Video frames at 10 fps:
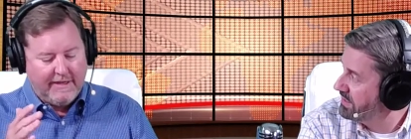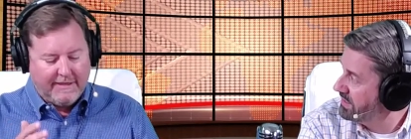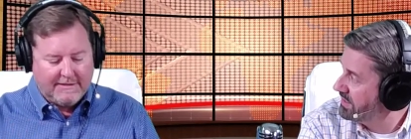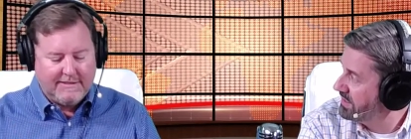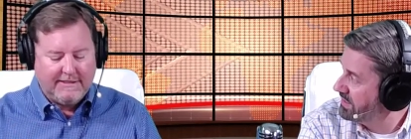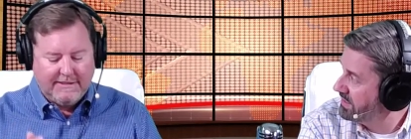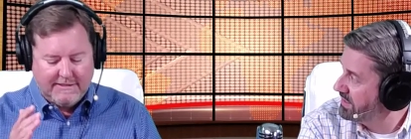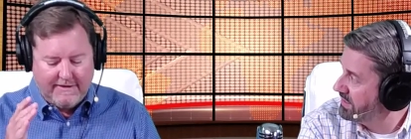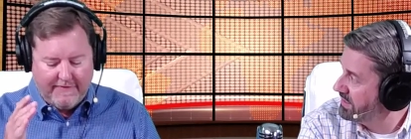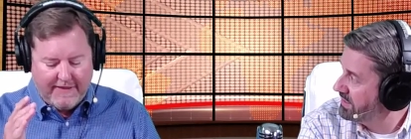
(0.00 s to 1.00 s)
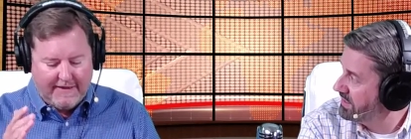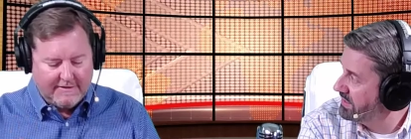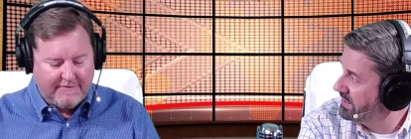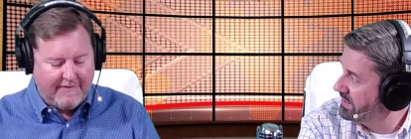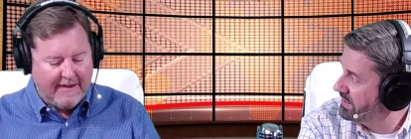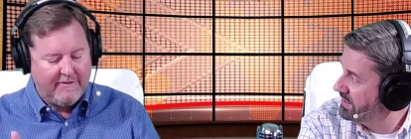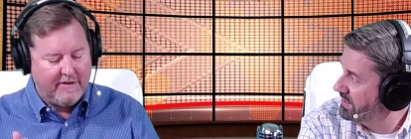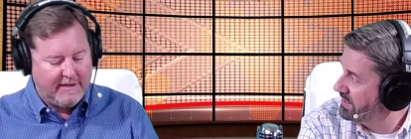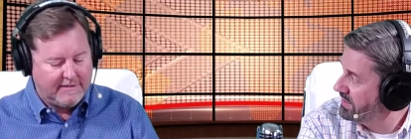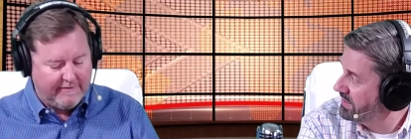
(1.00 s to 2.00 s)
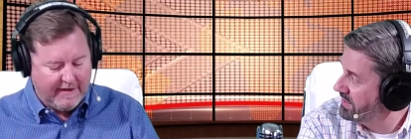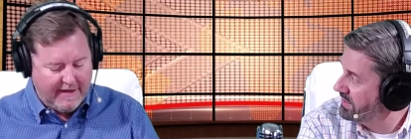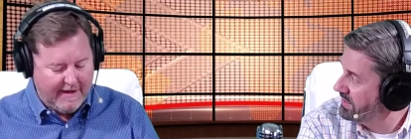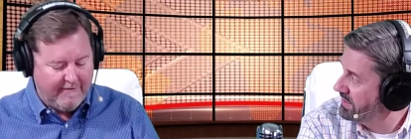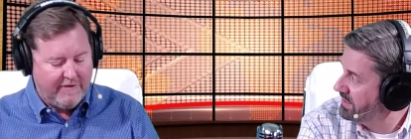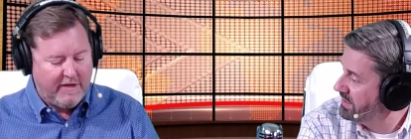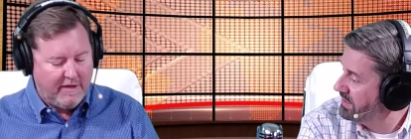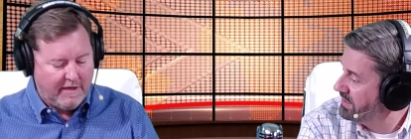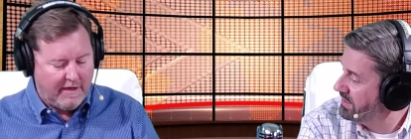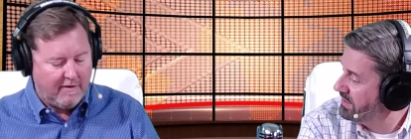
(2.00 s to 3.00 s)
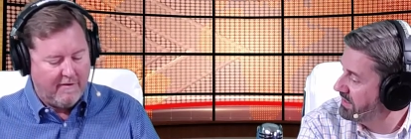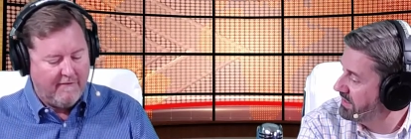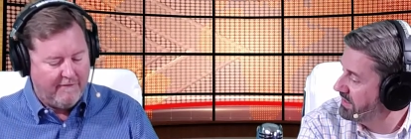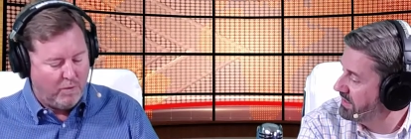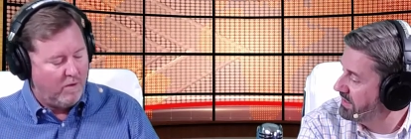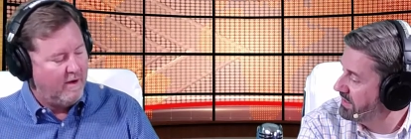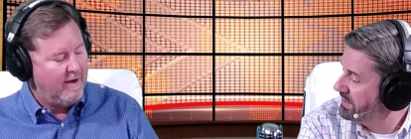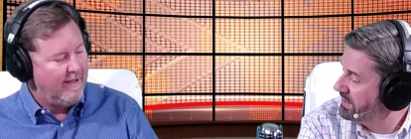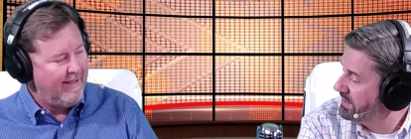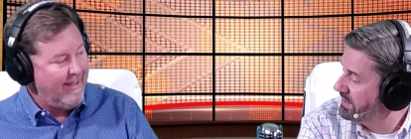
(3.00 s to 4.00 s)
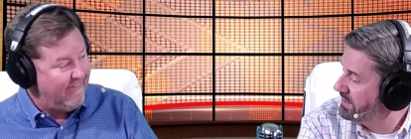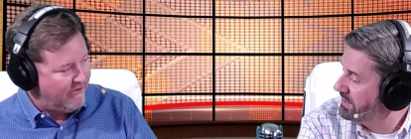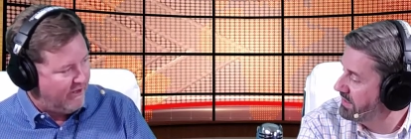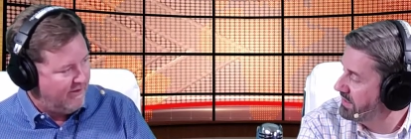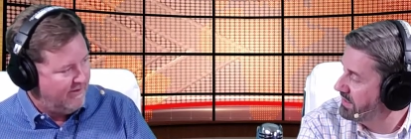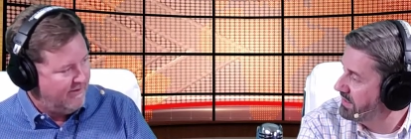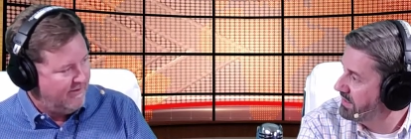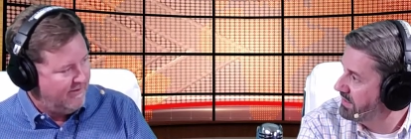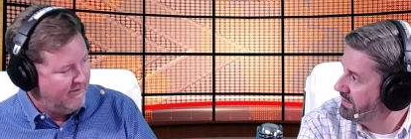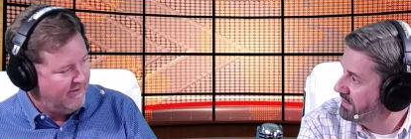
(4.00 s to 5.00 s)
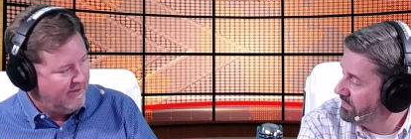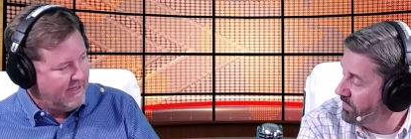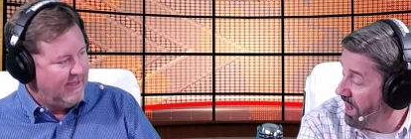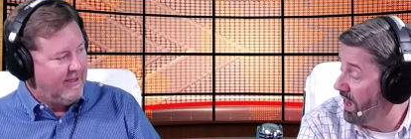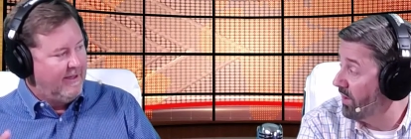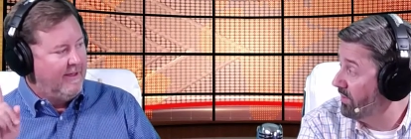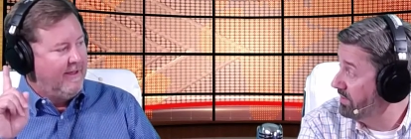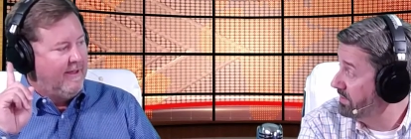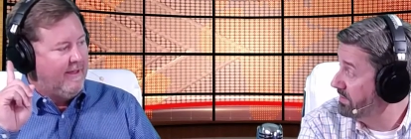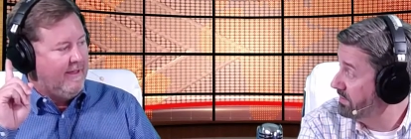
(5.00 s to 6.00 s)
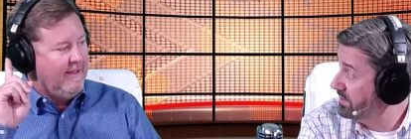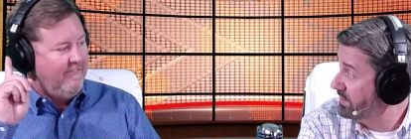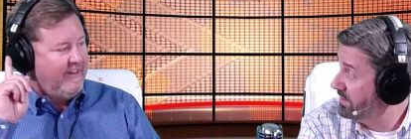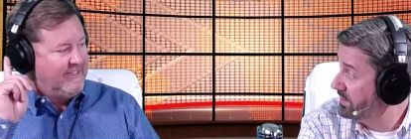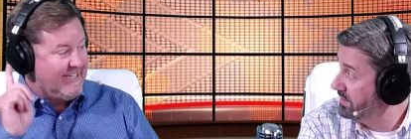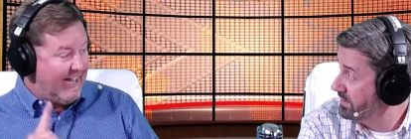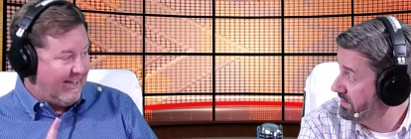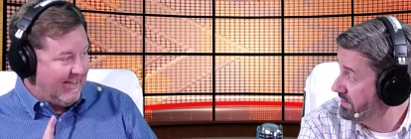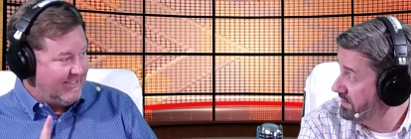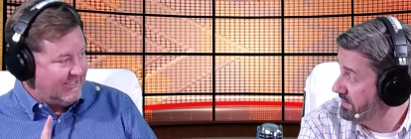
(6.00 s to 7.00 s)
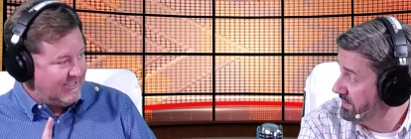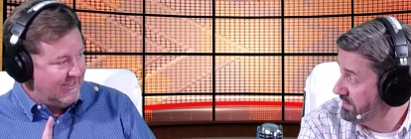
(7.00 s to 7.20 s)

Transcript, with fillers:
Speaker 1: to get sixty-seven thousand five hundred eighty-seven every year forever. Wow. If he dies